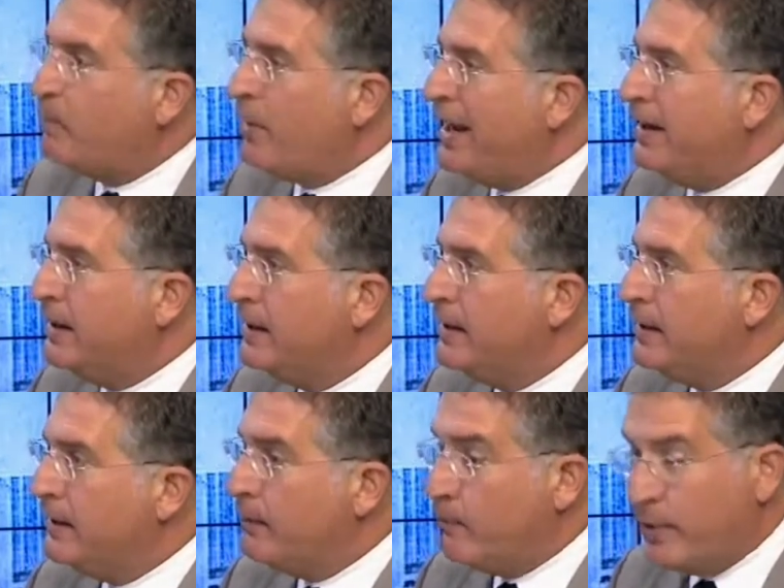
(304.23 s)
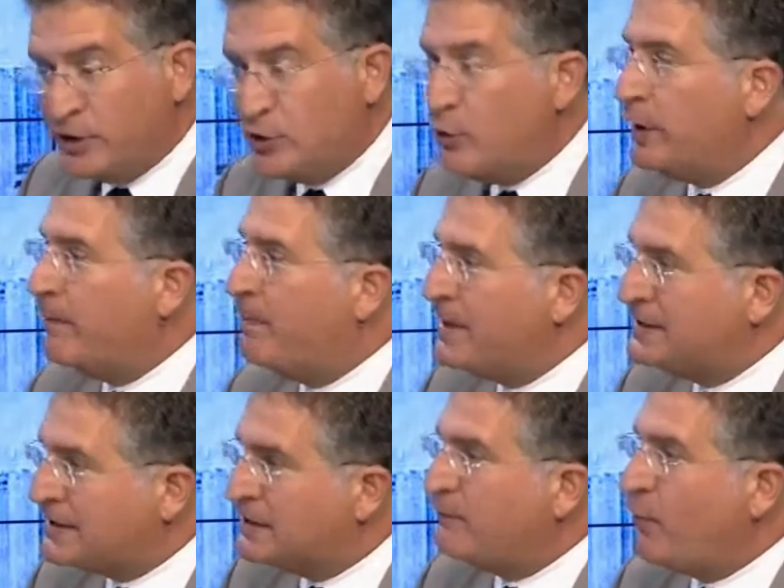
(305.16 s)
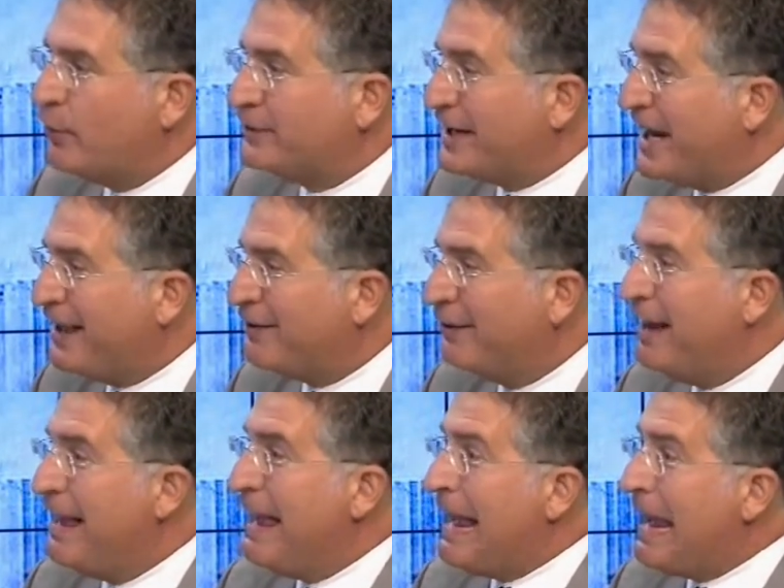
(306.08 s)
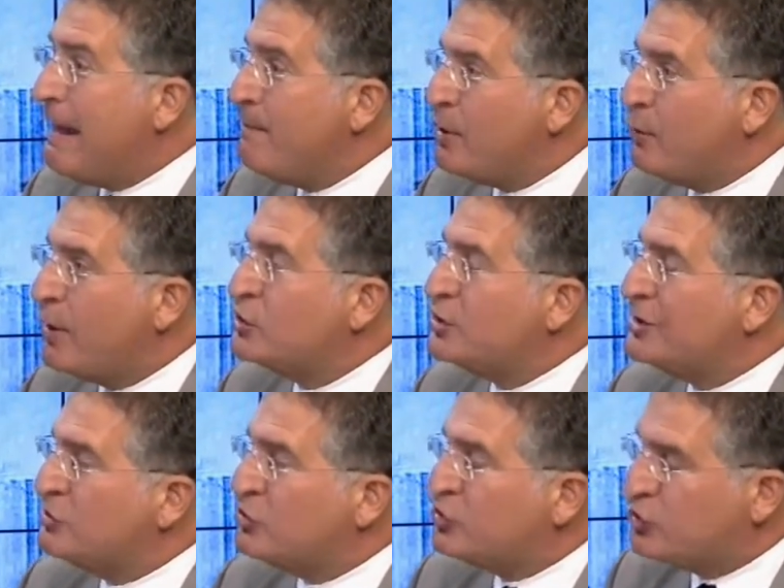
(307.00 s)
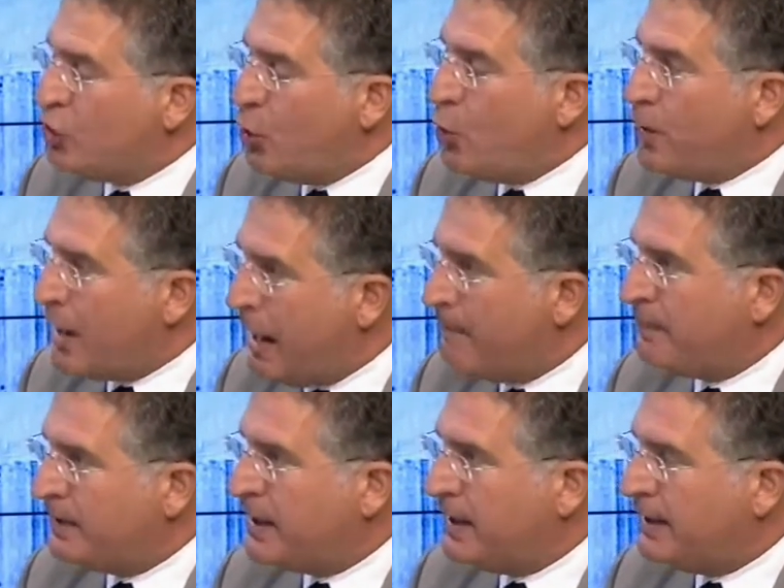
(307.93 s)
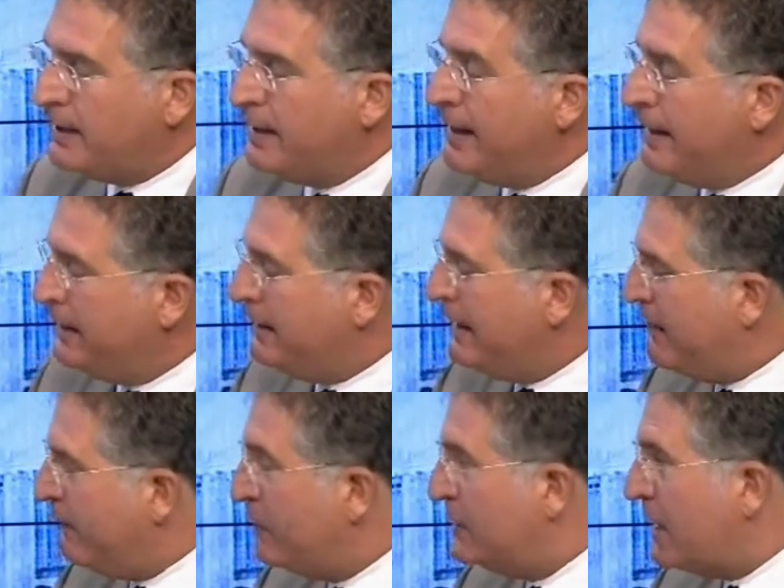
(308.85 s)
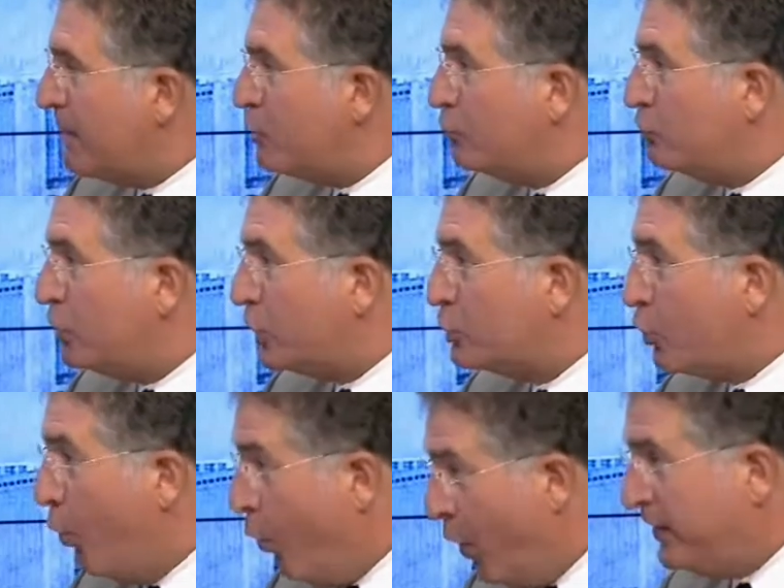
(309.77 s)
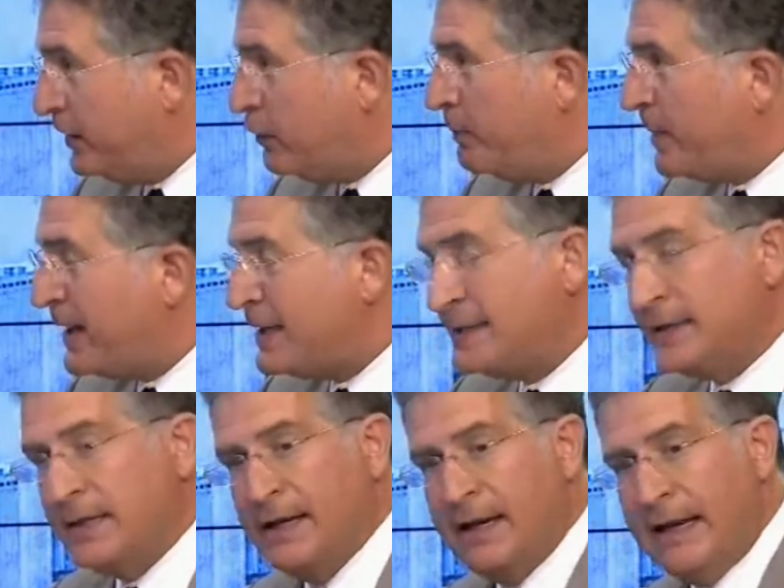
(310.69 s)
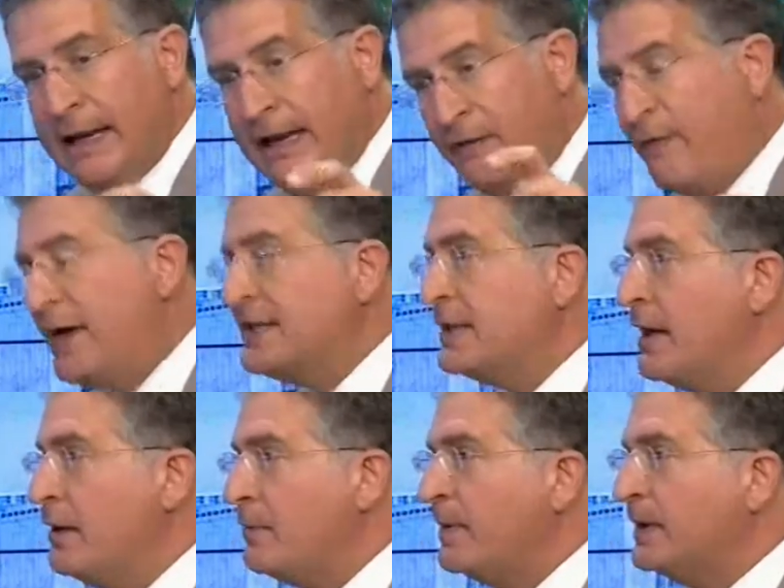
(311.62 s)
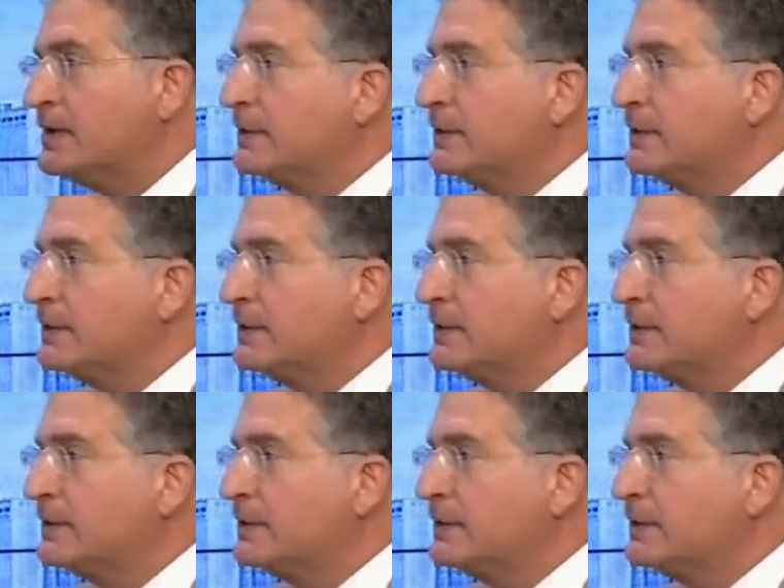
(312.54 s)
and bread. But it's only a pizza if all together. Immigration is so complicated that every time you touch one little piece, it affects another piece.